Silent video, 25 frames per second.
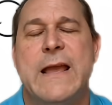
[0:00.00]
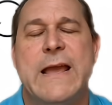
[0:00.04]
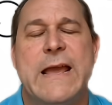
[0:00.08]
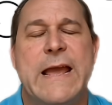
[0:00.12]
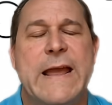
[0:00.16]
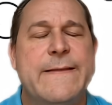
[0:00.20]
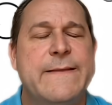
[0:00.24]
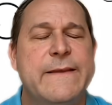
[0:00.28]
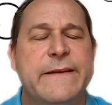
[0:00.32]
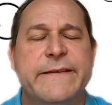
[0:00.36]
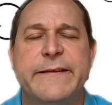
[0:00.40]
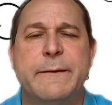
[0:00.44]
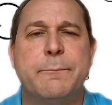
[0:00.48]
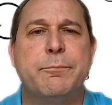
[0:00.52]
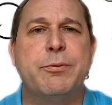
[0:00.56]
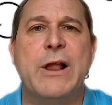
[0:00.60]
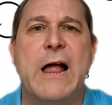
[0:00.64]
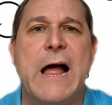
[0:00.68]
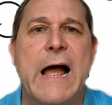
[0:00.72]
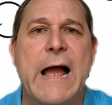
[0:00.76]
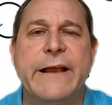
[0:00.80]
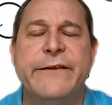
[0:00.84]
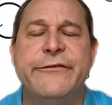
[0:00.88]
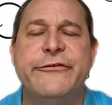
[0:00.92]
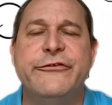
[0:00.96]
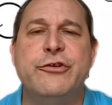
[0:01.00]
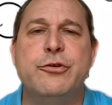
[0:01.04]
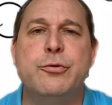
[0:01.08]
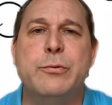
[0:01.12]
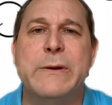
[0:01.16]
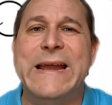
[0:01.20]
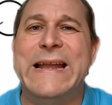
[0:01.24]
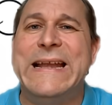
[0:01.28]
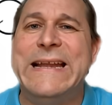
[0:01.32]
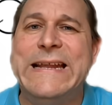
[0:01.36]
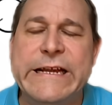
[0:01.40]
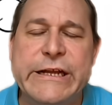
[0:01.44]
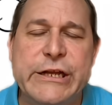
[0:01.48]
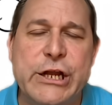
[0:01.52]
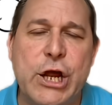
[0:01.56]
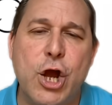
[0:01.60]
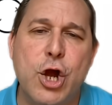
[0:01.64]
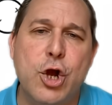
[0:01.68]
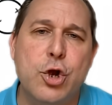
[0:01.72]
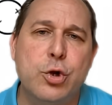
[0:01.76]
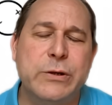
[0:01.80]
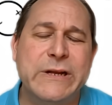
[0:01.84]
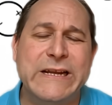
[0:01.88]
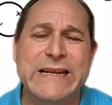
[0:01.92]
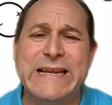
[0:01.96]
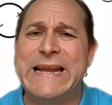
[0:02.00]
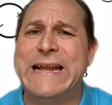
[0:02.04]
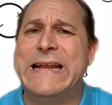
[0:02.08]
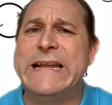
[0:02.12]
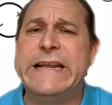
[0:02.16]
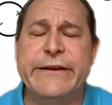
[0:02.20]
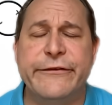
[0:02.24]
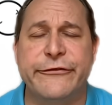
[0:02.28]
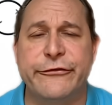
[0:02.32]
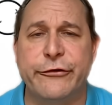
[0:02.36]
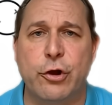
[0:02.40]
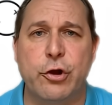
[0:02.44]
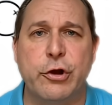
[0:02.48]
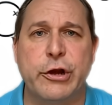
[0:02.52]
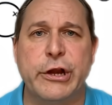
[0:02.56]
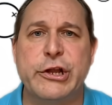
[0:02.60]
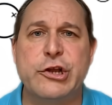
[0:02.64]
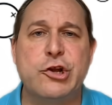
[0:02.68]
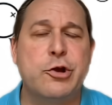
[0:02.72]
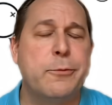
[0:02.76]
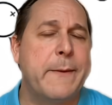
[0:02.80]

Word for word: And this applies to any node in any circuit,